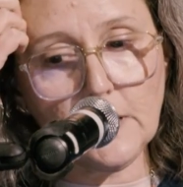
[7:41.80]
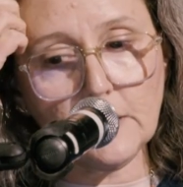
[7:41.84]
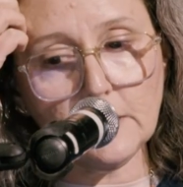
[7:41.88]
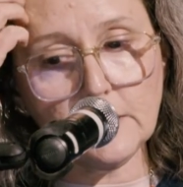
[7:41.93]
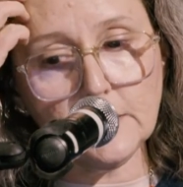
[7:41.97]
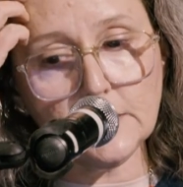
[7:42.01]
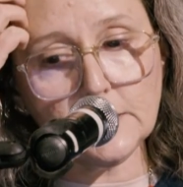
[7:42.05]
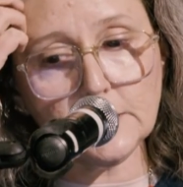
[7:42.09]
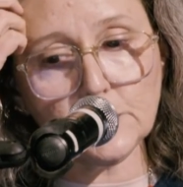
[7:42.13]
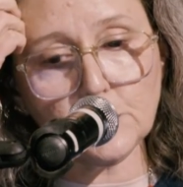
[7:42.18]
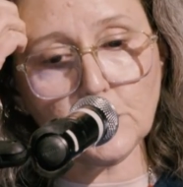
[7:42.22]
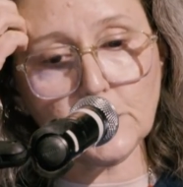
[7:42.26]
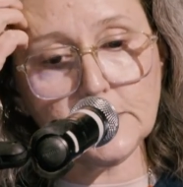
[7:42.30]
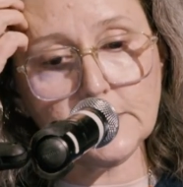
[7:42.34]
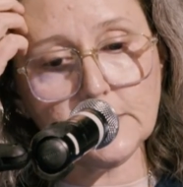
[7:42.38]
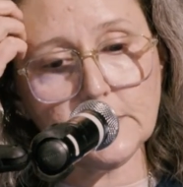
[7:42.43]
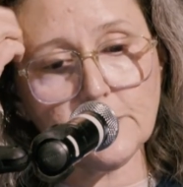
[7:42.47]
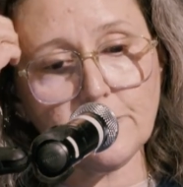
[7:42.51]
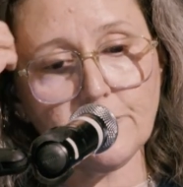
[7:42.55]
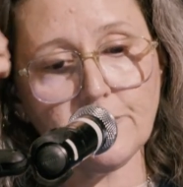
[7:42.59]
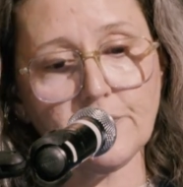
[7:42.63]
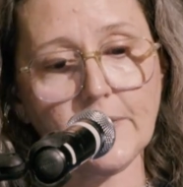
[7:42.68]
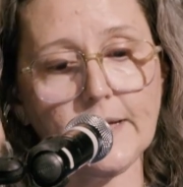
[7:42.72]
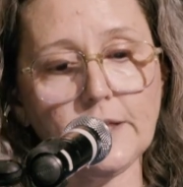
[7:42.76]
This was
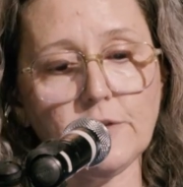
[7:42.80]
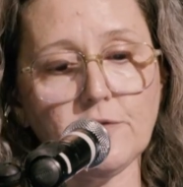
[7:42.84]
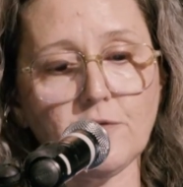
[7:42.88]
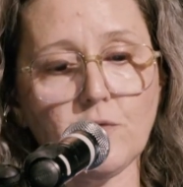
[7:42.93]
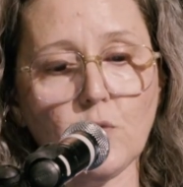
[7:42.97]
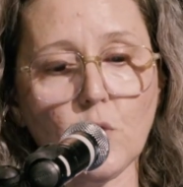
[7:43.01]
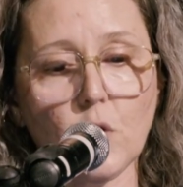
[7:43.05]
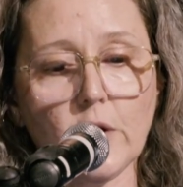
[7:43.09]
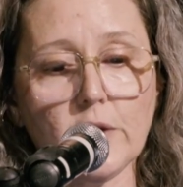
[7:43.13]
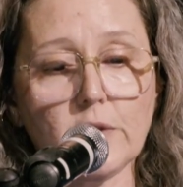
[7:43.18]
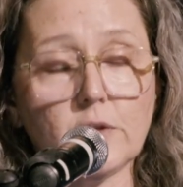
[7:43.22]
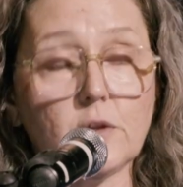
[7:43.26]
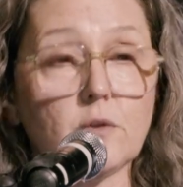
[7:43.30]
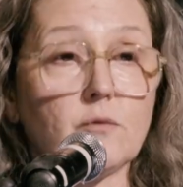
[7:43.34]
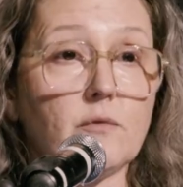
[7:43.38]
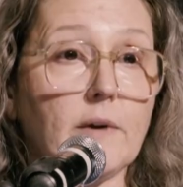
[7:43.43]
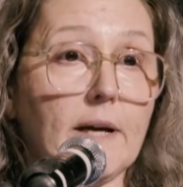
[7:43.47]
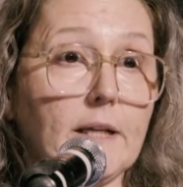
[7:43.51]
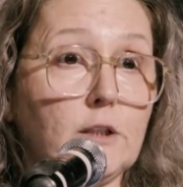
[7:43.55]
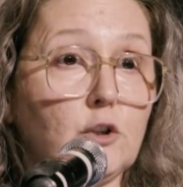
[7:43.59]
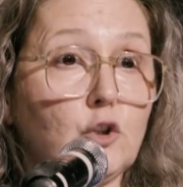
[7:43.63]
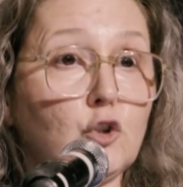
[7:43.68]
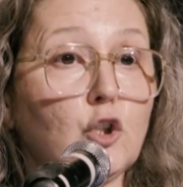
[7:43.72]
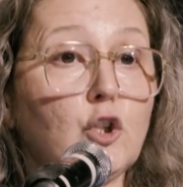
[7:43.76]
the fight for the
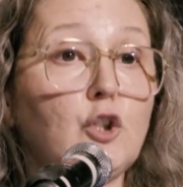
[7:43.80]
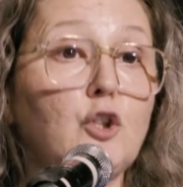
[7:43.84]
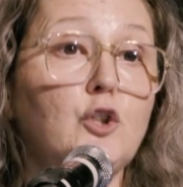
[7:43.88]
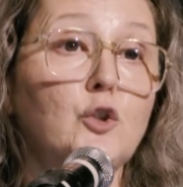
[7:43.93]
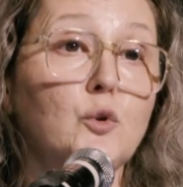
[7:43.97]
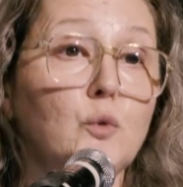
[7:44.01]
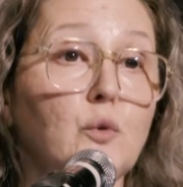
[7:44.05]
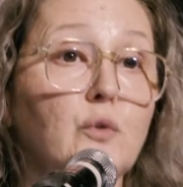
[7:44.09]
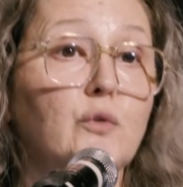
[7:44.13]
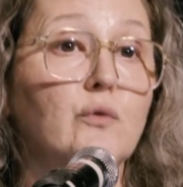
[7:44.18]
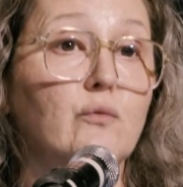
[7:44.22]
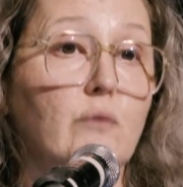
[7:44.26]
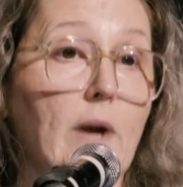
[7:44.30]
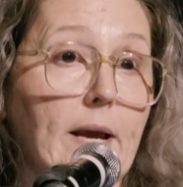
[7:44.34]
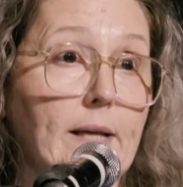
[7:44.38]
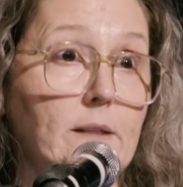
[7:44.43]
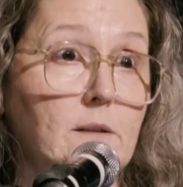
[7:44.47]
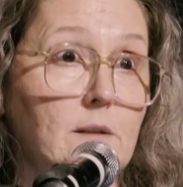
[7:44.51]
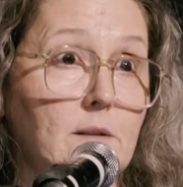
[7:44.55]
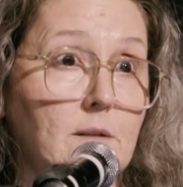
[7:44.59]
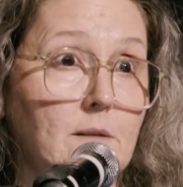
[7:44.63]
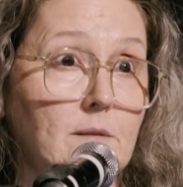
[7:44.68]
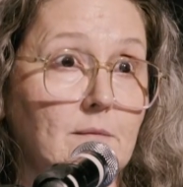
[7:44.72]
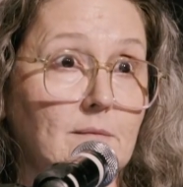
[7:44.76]
right to use
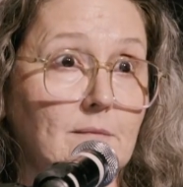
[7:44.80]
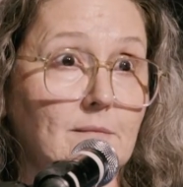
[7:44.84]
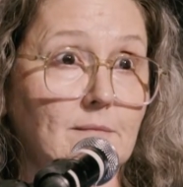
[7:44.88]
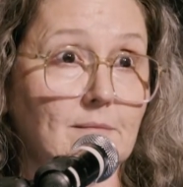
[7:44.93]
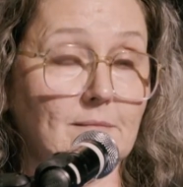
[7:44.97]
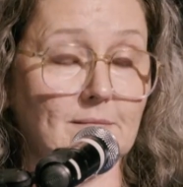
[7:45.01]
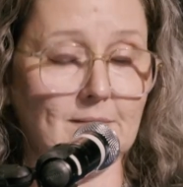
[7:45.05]
rights,